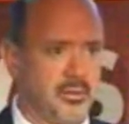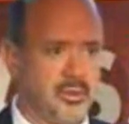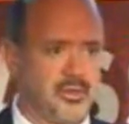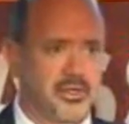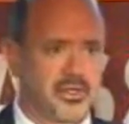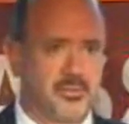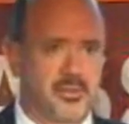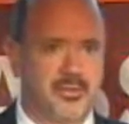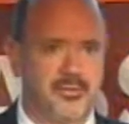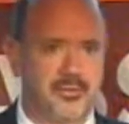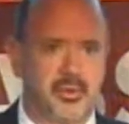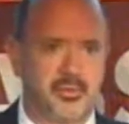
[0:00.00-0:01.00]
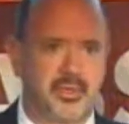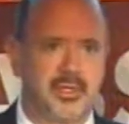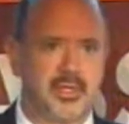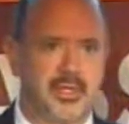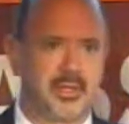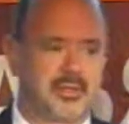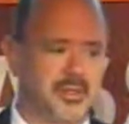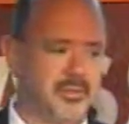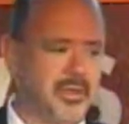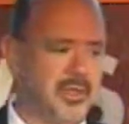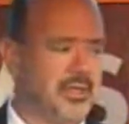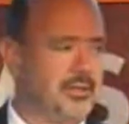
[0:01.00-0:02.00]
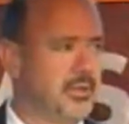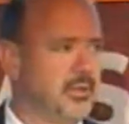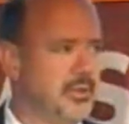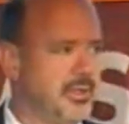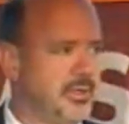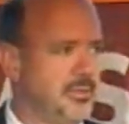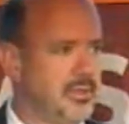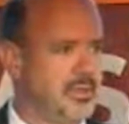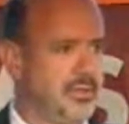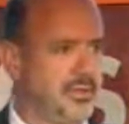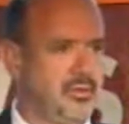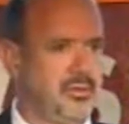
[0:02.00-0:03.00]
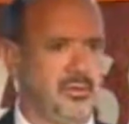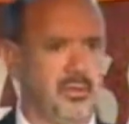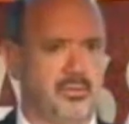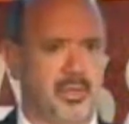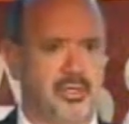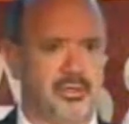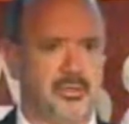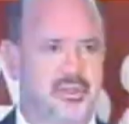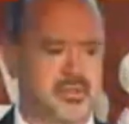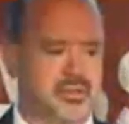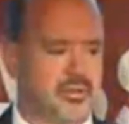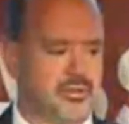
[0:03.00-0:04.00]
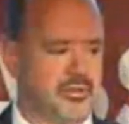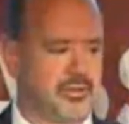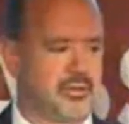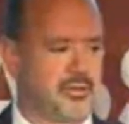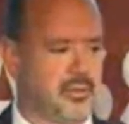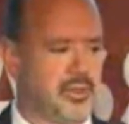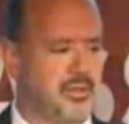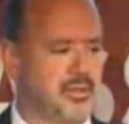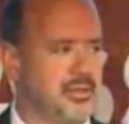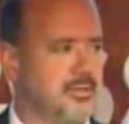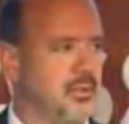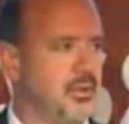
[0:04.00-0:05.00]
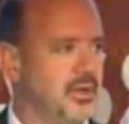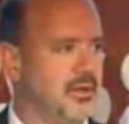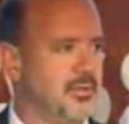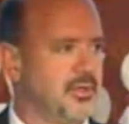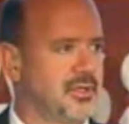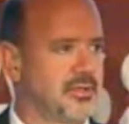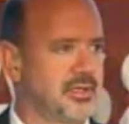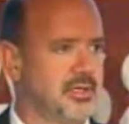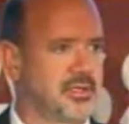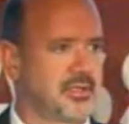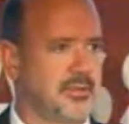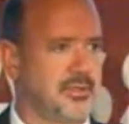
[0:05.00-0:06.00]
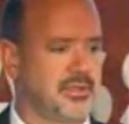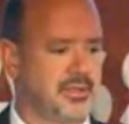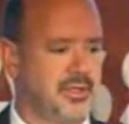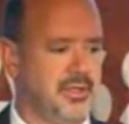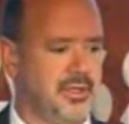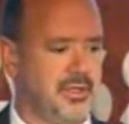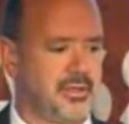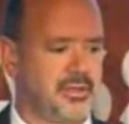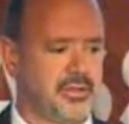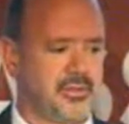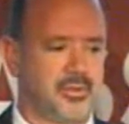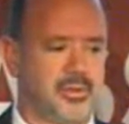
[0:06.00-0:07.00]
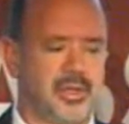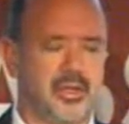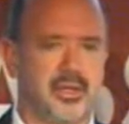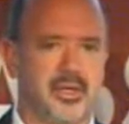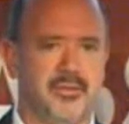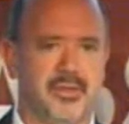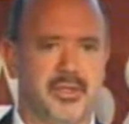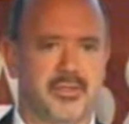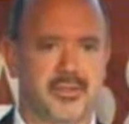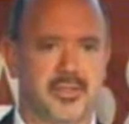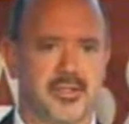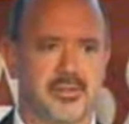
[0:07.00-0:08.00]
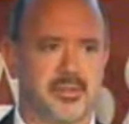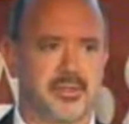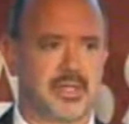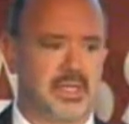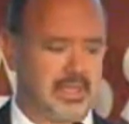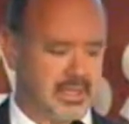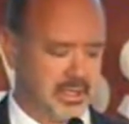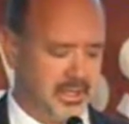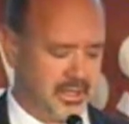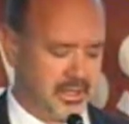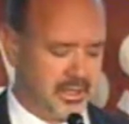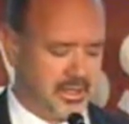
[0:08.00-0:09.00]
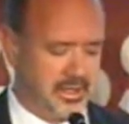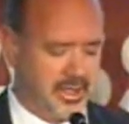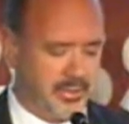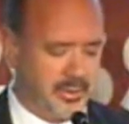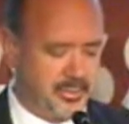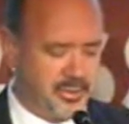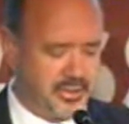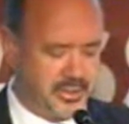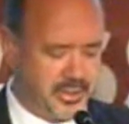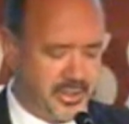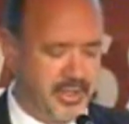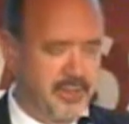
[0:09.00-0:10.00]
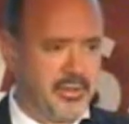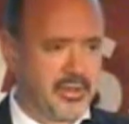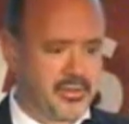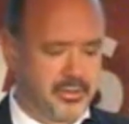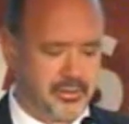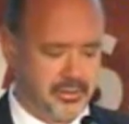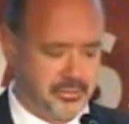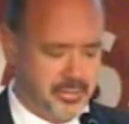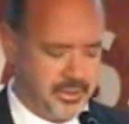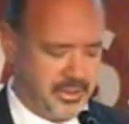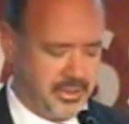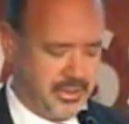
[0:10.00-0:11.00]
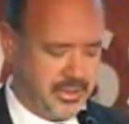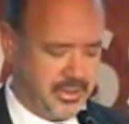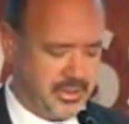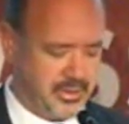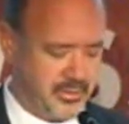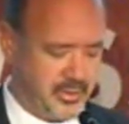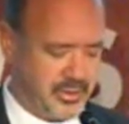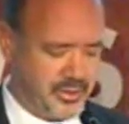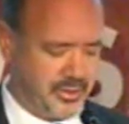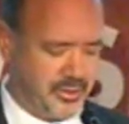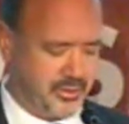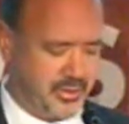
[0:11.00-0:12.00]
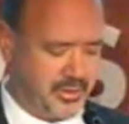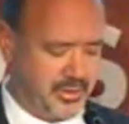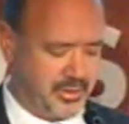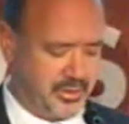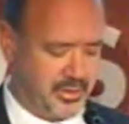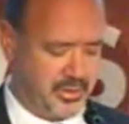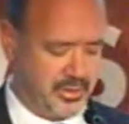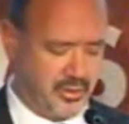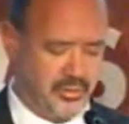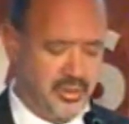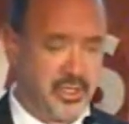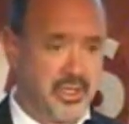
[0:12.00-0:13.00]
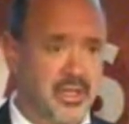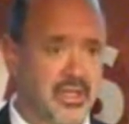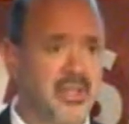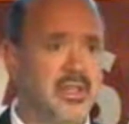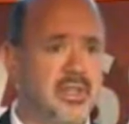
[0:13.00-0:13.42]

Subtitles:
We're a $6.4 billion company broken up into two major business units, one supporting commercial customers and the other supporting light vehicle customers. And I represent the light vehicle group, which is shown in the green.